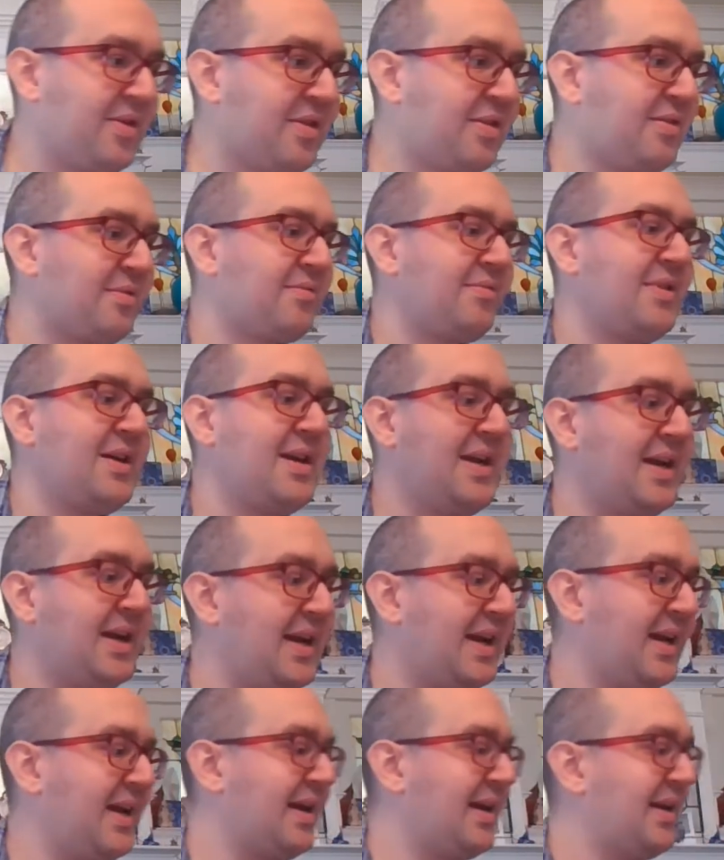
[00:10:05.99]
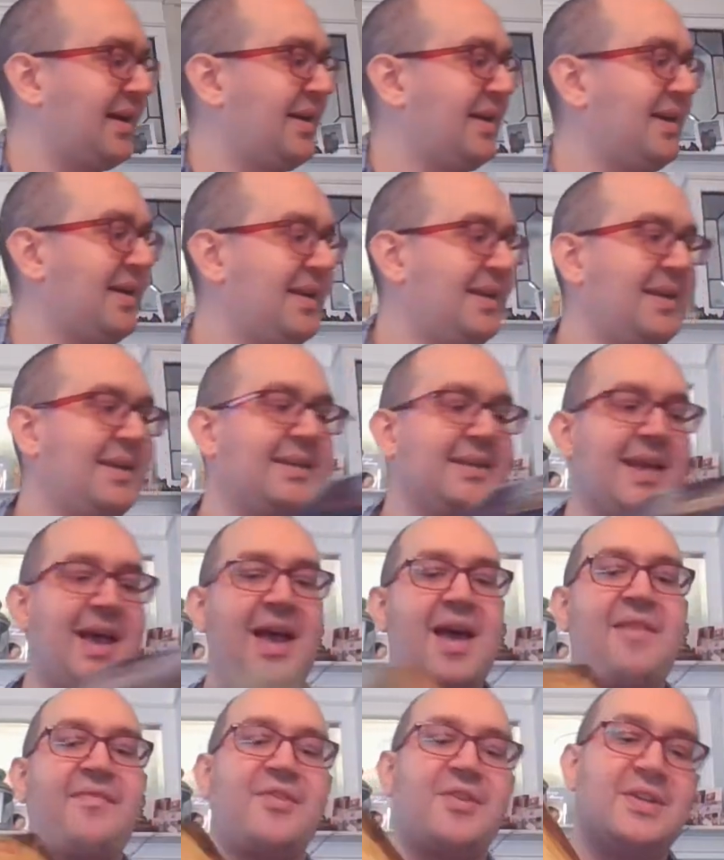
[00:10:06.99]
3 is
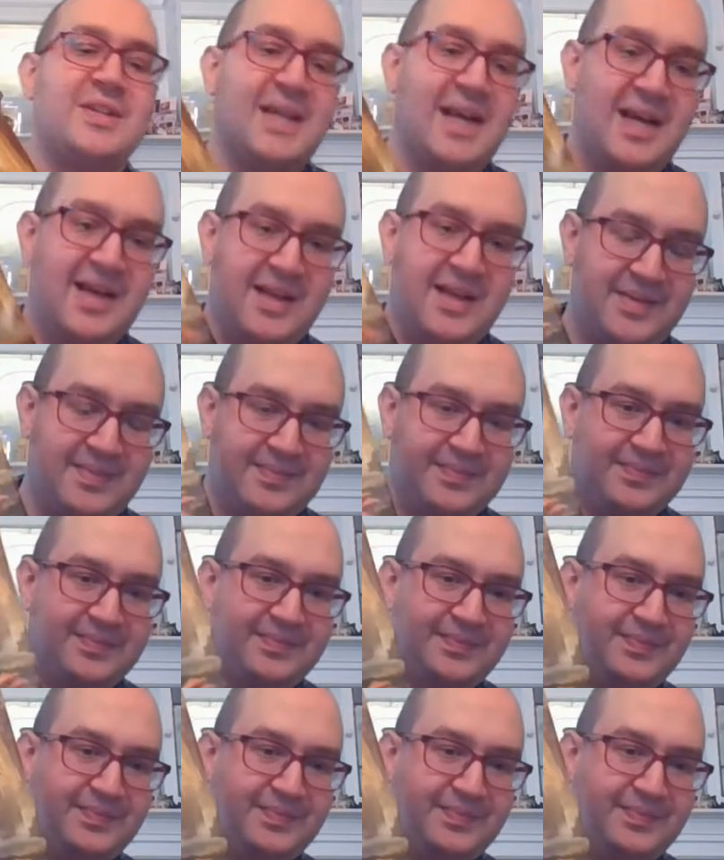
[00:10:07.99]
Everdell.